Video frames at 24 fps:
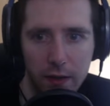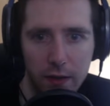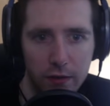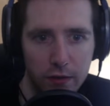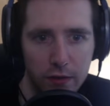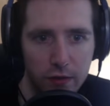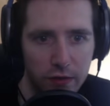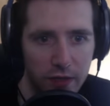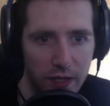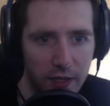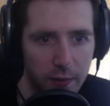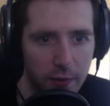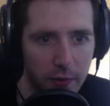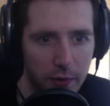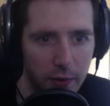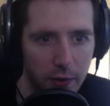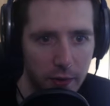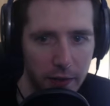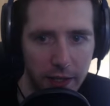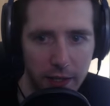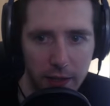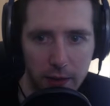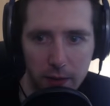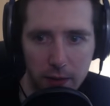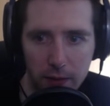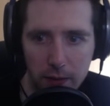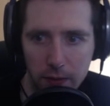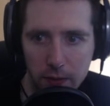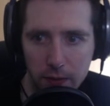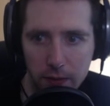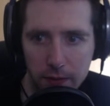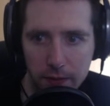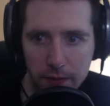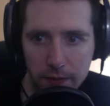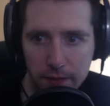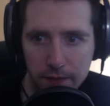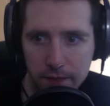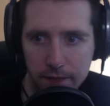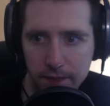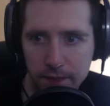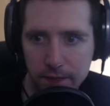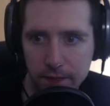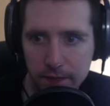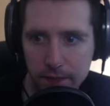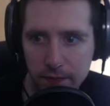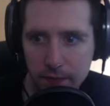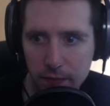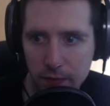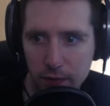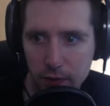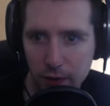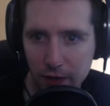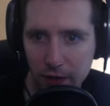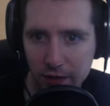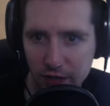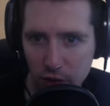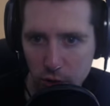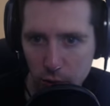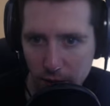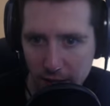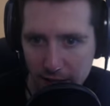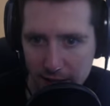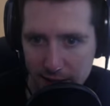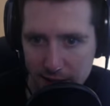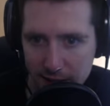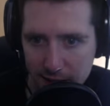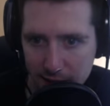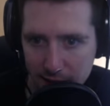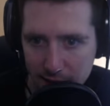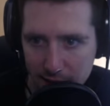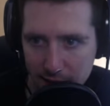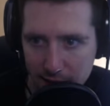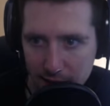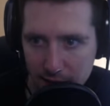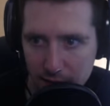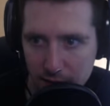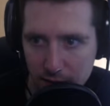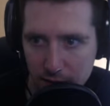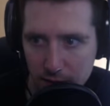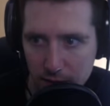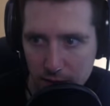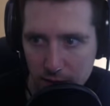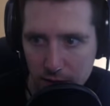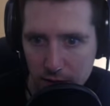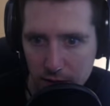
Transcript: Flamethrower, you? Do I have a quick attack? I don't.